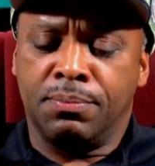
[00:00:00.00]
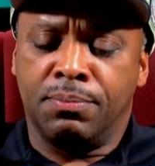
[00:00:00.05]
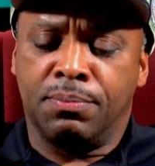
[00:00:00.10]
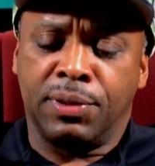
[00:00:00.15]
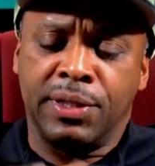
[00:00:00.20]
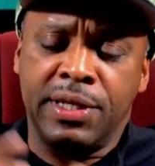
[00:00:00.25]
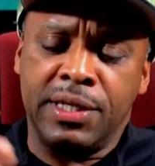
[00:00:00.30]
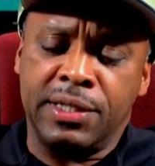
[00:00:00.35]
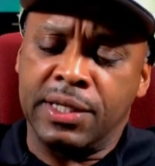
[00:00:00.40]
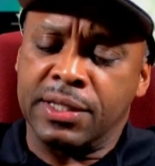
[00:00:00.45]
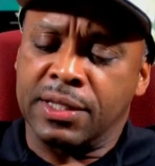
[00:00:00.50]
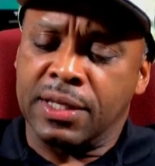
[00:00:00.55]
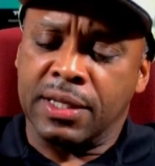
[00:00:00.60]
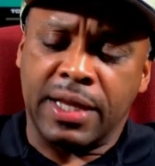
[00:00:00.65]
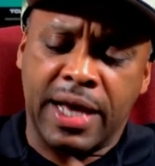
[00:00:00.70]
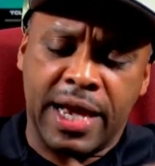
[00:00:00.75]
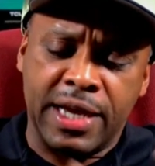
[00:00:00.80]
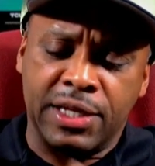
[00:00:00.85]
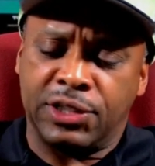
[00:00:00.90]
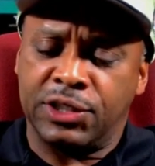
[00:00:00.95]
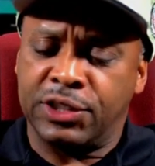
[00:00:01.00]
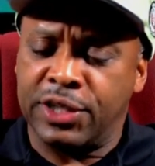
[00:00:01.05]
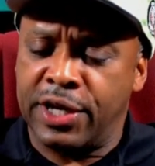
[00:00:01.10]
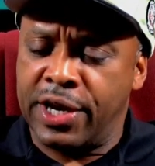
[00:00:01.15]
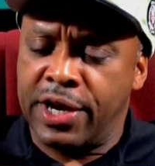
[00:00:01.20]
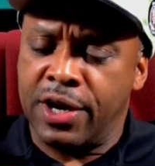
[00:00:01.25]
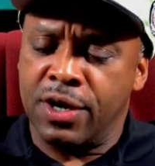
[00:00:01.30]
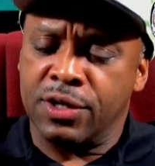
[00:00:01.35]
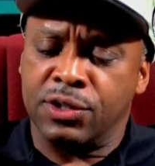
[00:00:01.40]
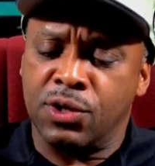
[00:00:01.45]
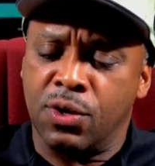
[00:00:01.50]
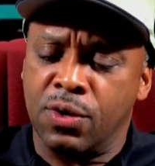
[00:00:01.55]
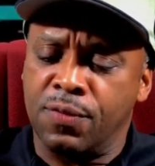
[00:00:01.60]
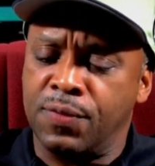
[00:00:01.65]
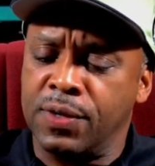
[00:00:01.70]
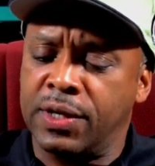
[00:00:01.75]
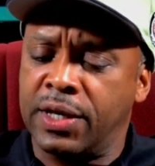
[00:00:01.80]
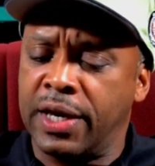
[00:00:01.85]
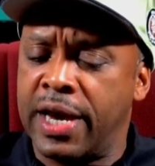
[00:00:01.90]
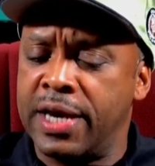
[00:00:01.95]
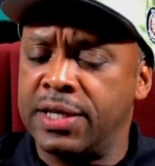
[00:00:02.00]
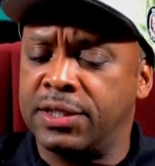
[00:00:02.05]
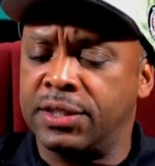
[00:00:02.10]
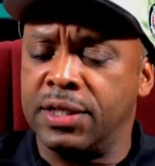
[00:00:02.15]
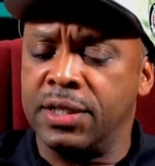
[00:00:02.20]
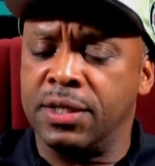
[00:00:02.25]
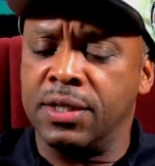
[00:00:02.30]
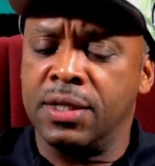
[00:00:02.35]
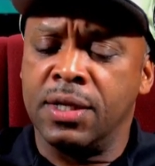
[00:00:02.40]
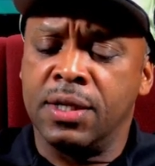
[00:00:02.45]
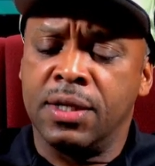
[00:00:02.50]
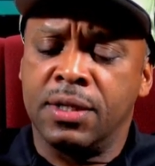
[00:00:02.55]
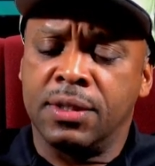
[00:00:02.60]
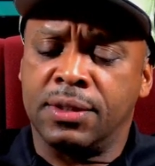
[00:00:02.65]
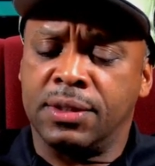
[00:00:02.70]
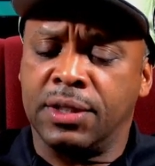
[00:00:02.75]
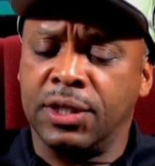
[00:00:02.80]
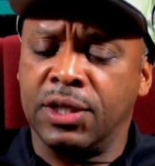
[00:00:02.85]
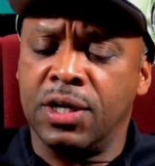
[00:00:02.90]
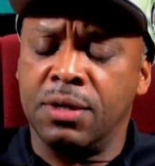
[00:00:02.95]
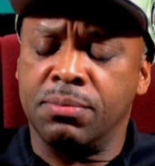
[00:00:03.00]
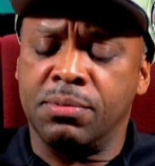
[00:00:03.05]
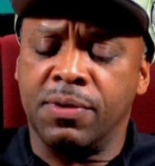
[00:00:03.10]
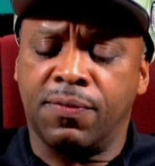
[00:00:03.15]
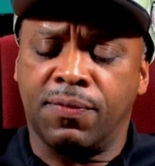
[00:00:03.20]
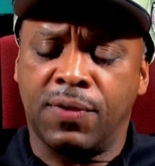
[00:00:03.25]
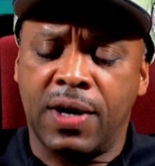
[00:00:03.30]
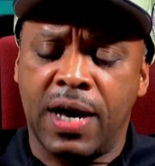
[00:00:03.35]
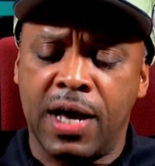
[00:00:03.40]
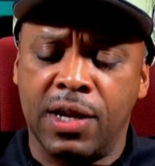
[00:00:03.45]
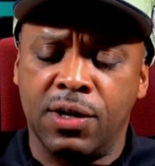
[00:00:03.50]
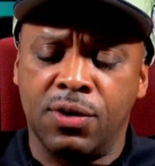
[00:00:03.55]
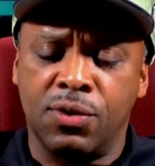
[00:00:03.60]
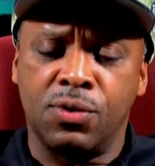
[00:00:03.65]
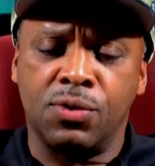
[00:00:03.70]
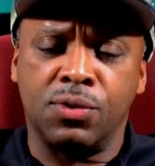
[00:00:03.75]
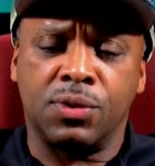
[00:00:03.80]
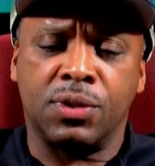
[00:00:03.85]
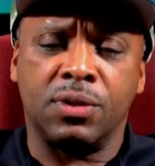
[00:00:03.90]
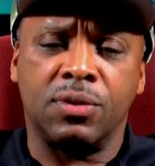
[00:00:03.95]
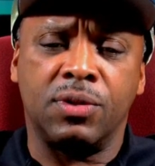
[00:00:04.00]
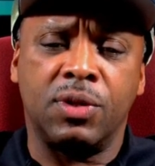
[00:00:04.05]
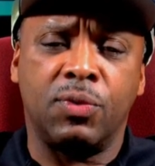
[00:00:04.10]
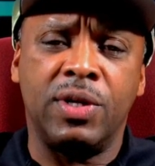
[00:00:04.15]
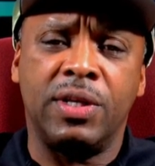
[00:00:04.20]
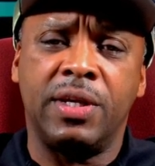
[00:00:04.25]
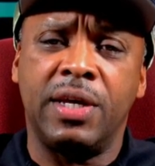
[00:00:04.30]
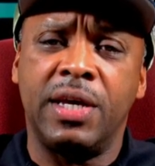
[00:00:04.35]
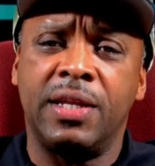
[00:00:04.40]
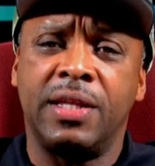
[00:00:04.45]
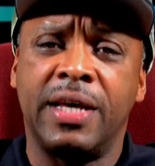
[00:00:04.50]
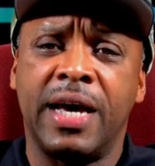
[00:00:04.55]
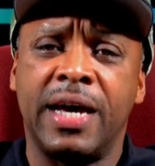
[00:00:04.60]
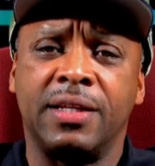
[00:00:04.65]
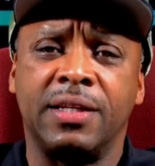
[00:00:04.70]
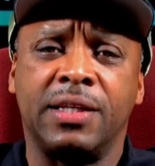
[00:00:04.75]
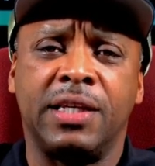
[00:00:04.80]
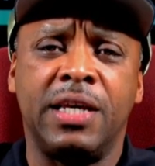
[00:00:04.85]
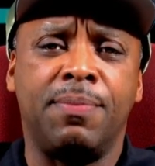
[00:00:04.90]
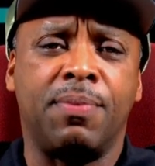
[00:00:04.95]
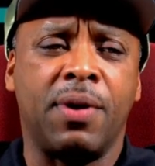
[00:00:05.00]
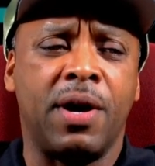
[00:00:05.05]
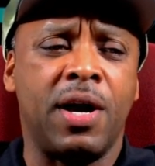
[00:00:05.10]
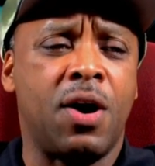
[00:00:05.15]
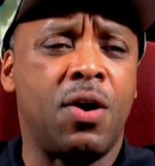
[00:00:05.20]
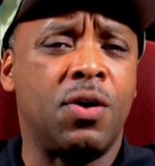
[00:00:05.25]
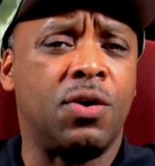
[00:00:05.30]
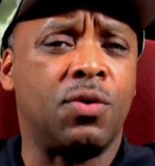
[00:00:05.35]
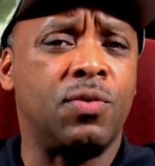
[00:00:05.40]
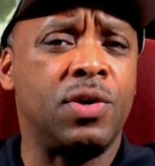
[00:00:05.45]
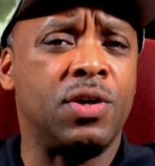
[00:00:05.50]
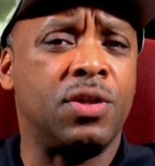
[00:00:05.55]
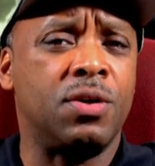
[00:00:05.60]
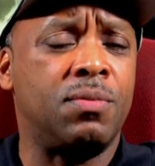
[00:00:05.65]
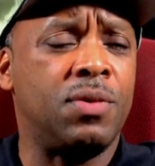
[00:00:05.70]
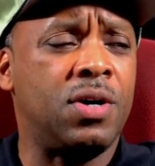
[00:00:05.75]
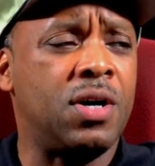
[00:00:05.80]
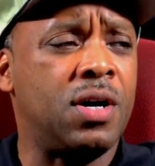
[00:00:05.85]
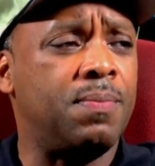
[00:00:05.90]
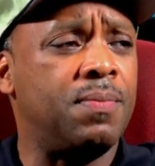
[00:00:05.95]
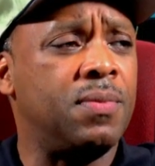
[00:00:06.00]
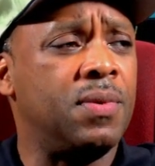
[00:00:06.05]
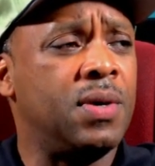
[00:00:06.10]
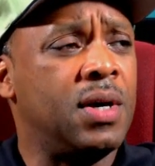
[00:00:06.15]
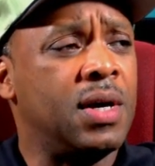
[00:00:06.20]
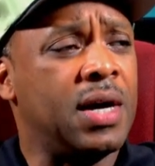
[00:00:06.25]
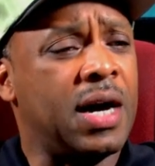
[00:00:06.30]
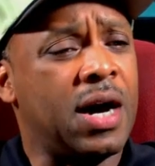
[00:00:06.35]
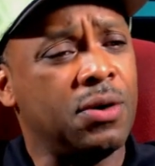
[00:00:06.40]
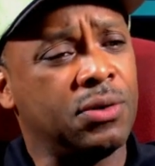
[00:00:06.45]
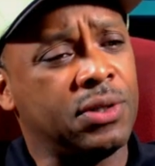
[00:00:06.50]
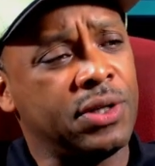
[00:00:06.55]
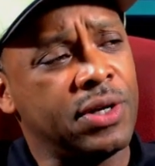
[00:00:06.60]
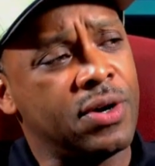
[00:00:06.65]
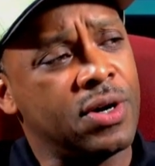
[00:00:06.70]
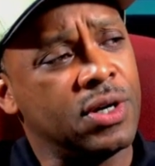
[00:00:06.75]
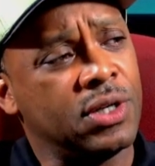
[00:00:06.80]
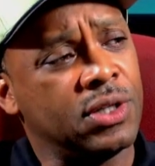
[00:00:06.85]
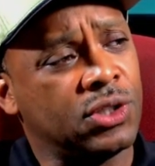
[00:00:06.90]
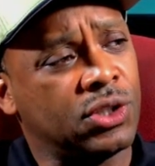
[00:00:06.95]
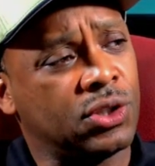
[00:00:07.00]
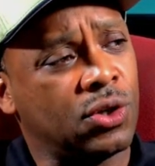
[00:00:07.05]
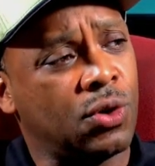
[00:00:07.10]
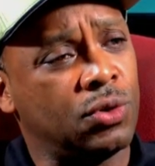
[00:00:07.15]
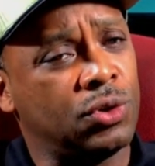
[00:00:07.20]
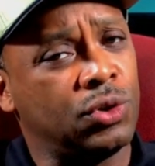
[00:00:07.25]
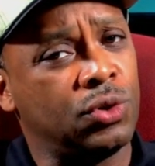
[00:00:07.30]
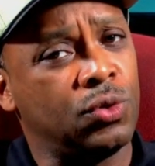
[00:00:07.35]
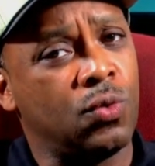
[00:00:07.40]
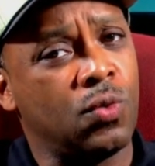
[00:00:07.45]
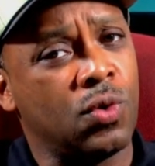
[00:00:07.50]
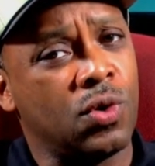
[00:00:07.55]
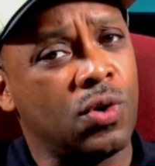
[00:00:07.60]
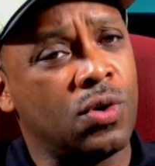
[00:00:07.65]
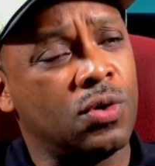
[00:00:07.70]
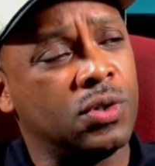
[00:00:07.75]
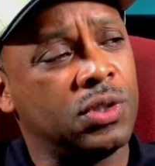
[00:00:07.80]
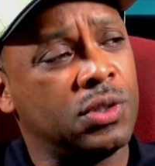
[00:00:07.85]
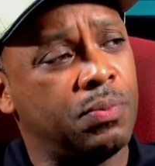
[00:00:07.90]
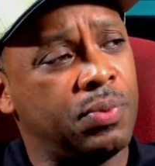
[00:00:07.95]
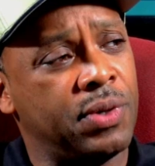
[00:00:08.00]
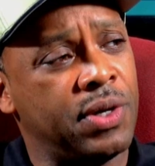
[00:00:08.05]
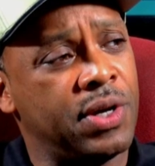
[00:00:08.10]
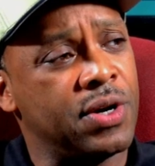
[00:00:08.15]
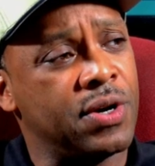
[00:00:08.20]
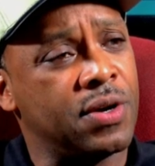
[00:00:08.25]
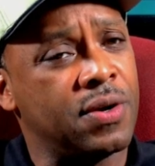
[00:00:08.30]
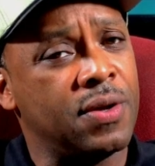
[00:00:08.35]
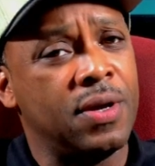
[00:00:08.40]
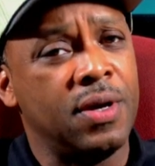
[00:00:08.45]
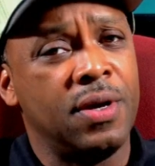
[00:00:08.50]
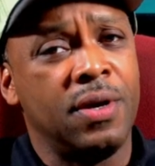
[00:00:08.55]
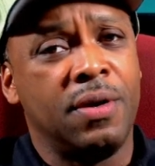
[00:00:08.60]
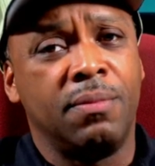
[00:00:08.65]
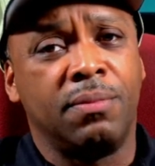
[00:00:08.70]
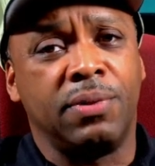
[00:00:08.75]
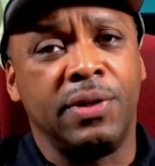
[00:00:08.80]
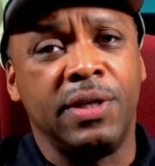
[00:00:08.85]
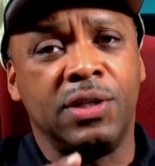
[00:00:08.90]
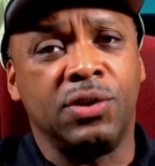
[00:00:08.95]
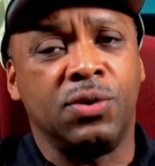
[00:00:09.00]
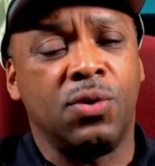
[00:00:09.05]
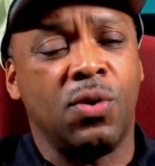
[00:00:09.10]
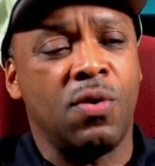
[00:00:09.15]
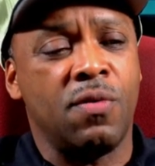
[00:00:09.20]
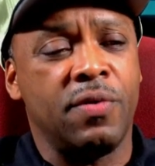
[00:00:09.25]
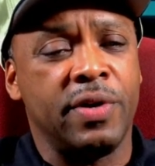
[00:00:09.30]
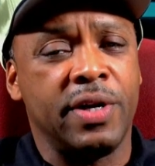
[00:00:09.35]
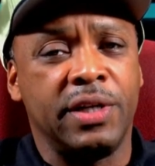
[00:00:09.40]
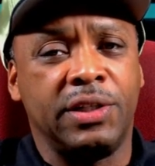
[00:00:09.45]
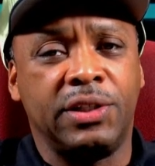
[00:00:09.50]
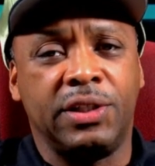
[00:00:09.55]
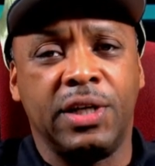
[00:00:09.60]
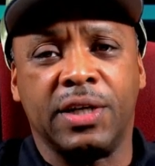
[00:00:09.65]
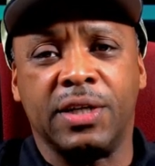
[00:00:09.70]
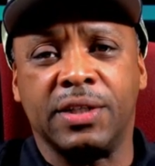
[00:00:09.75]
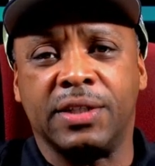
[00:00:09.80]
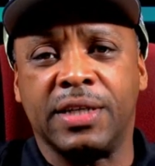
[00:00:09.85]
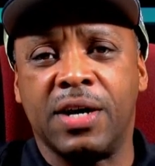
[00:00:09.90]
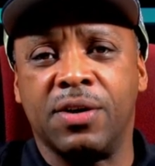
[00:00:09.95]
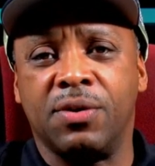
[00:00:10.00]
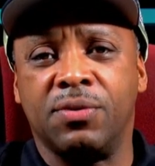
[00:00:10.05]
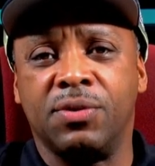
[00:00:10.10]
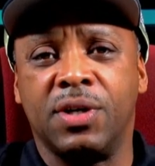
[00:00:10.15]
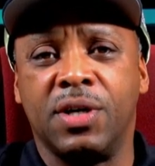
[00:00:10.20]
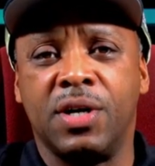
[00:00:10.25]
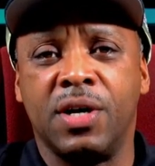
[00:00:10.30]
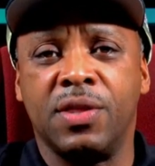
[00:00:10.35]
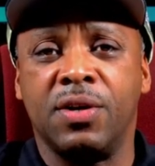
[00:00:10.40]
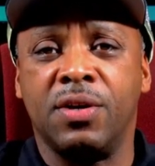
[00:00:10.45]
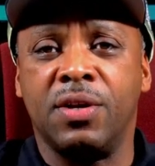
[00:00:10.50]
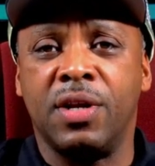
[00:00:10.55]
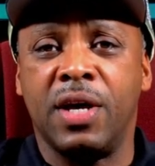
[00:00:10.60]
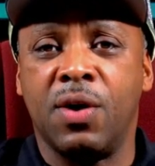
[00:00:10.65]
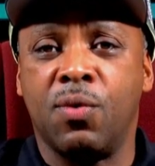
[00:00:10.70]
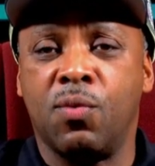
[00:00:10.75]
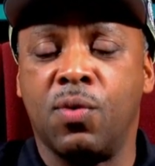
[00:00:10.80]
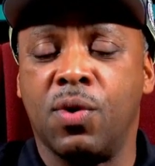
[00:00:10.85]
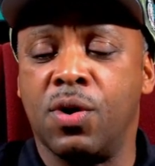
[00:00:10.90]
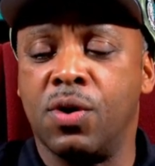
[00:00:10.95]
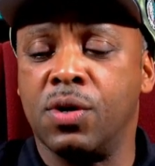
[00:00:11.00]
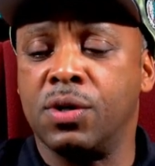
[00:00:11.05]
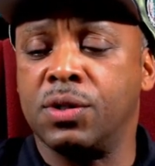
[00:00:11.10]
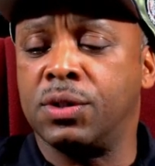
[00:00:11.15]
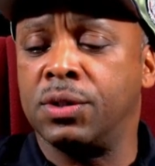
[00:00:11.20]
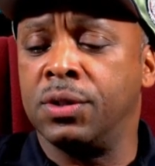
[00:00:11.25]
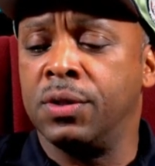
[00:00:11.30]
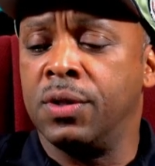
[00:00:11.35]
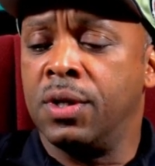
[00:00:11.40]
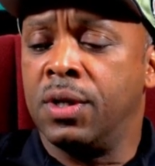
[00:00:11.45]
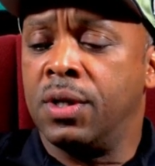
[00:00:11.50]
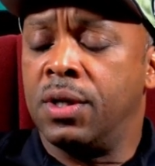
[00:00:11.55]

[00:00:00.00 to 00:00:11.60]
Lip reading: Please hit the like, shares, notification, sub, the follows. We need that to keep our algorithm up out there in the social world sphere. Please go over there, check us out on the other networks.